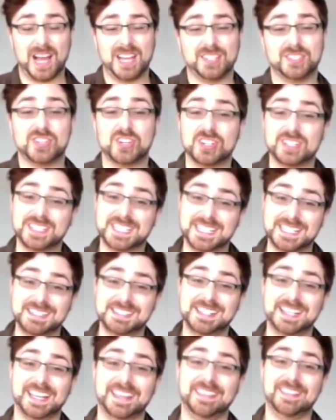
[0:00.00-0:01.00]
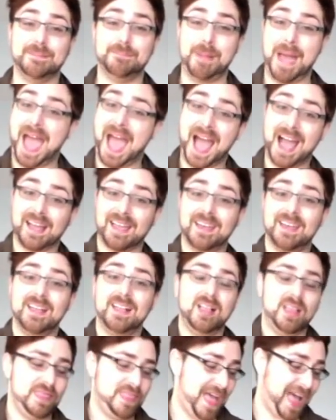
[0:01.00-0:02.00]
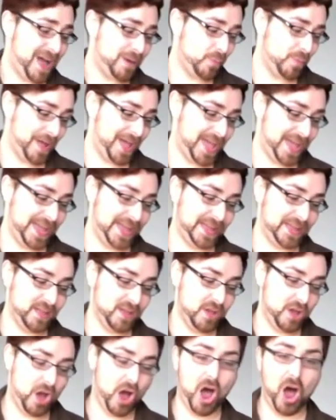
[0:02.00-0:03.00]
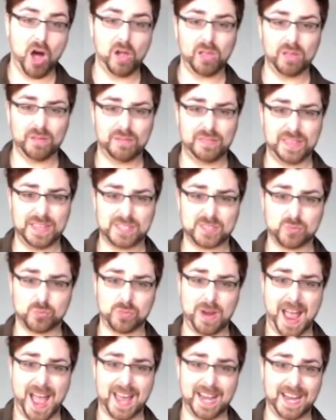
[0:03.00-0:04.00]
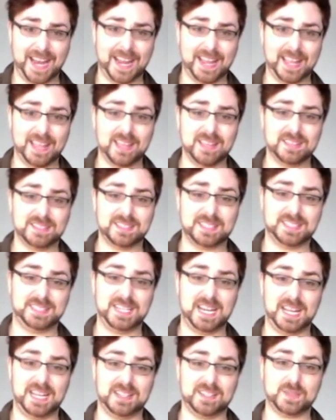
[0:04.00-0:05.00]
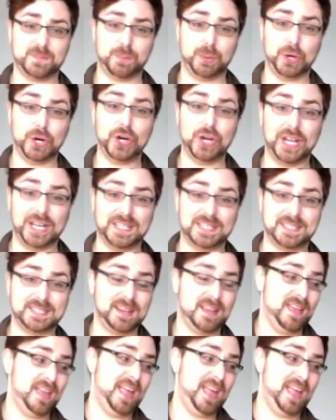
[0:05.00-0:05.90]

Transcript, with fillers: I start teasing in the back. That way, all of this ratting stays put,